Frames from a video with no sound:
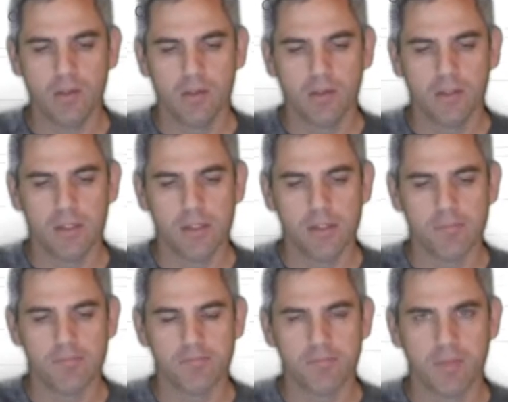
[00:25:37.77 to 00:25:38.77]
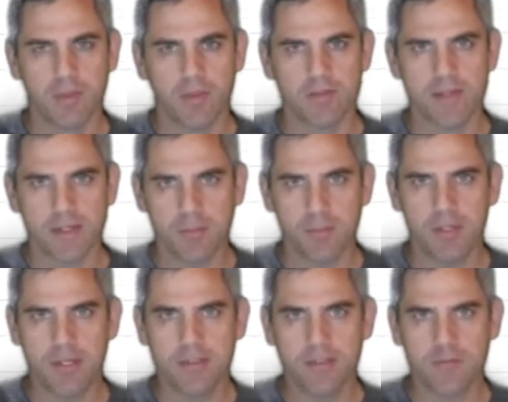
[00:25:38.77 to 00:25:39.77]
The second
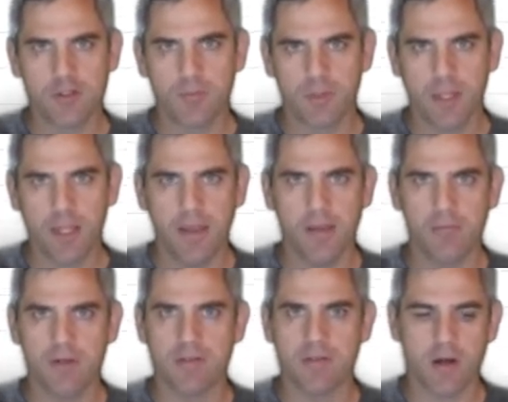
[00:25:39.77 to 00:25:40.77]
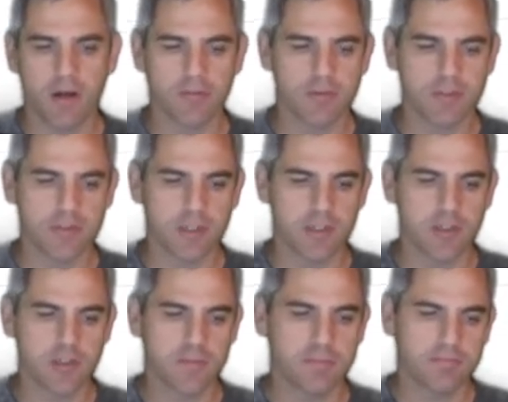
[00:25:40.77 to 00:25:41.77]
piece of AAA was
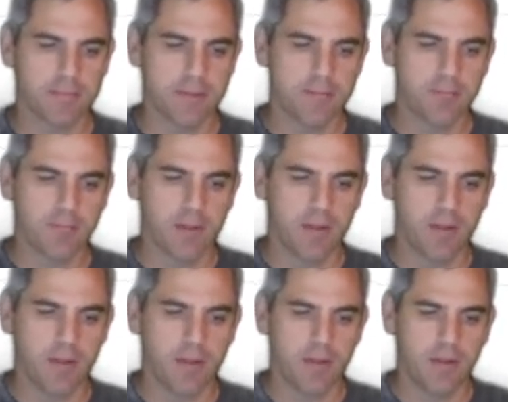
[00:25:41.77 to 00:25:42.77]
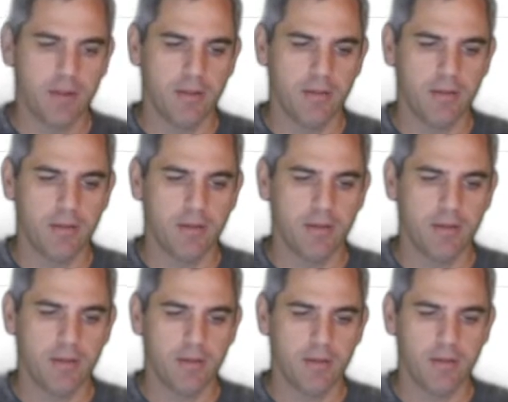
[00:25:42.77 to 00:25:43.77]
authorization. And
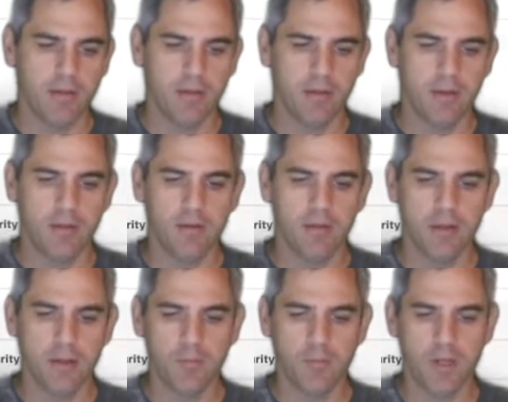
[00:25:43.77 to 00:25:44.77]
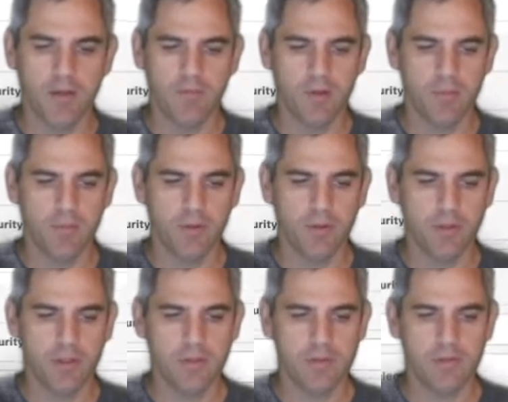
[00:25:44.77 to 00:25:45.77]
again, we have the
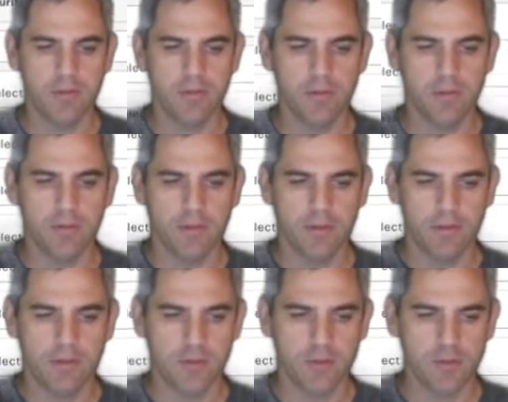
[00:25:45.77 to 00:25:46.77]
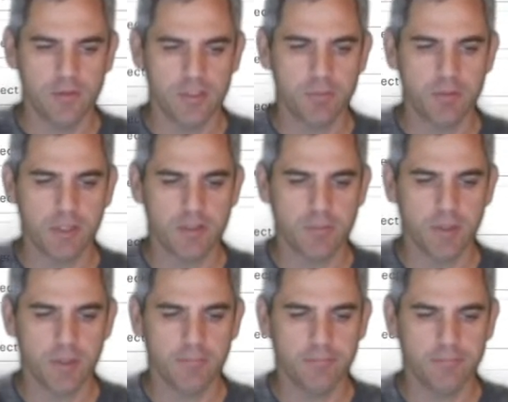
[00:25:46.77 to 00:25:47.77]
ability to just use this plus
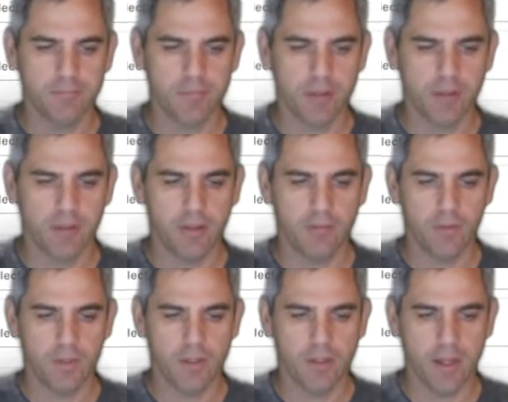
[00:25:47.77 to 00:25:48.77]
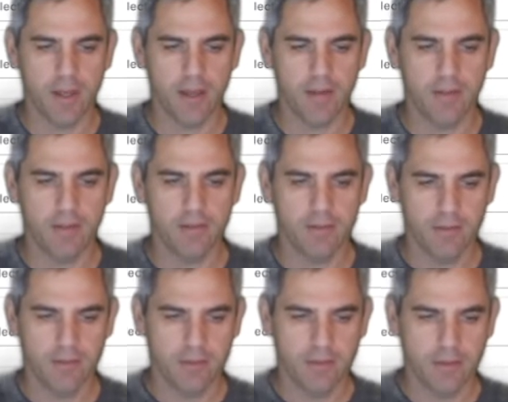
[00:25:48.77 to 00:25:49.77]
button, and we can add
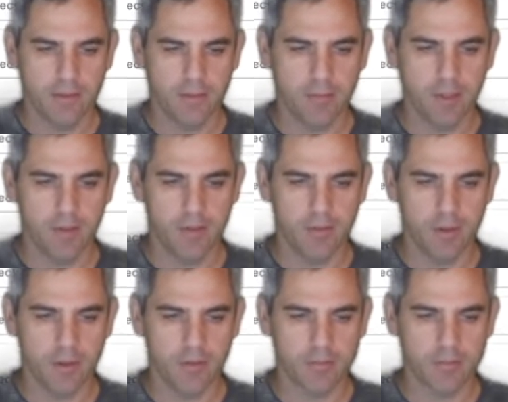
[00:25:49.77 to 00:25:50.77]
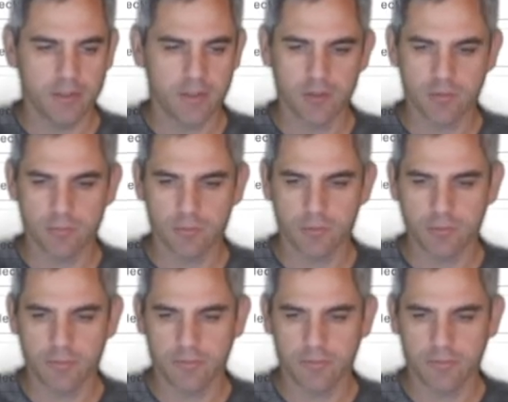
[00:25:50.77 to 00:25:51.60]
a new authorization rule.